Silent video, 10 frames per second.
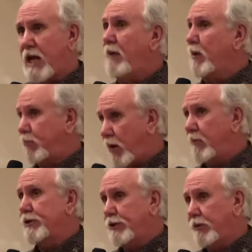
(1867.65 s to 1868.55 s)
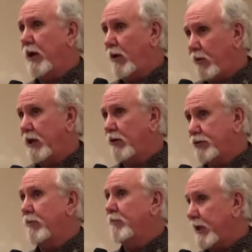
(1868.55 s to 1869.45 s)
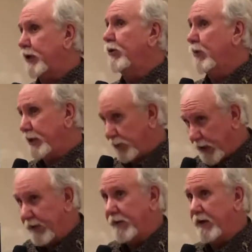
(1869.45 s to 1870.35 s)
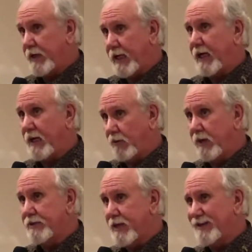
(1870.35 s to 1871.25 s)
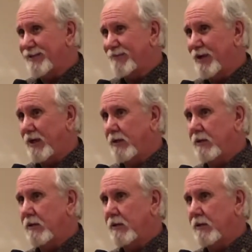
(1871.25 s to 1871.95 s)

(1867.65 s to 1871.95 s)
I will promise you the Holy Ghost will meet you when you get there. Can I get a witness out of somebody?